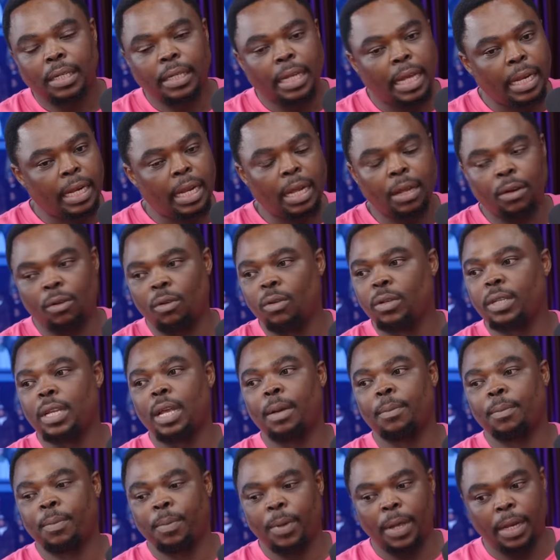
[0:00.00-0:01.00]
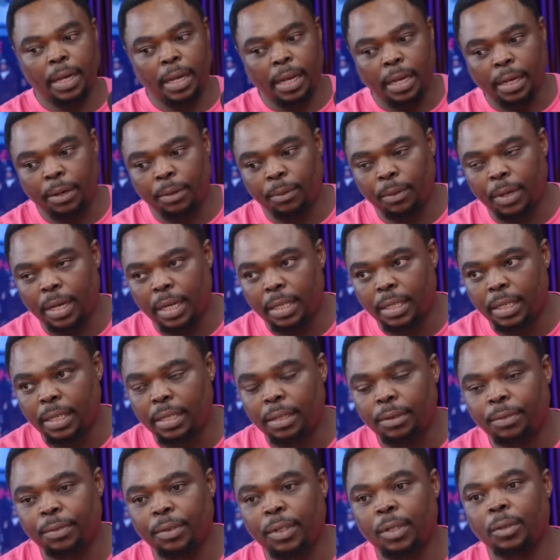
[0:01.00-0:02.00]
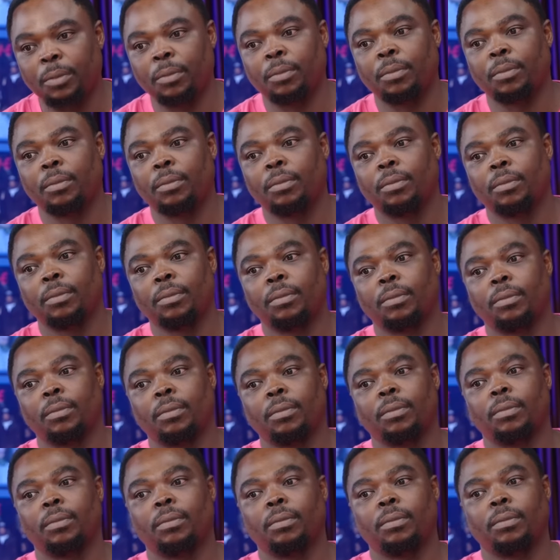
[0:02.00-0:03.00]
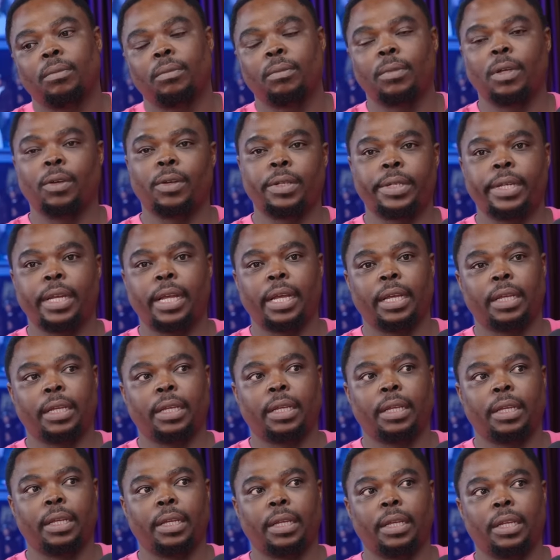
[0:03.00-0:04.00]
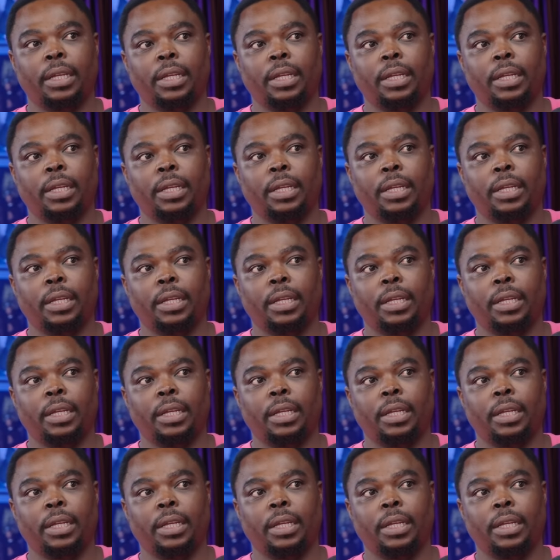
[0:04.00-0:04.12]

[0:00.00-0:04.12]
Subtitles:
Then I rose up and then I did the film. International film.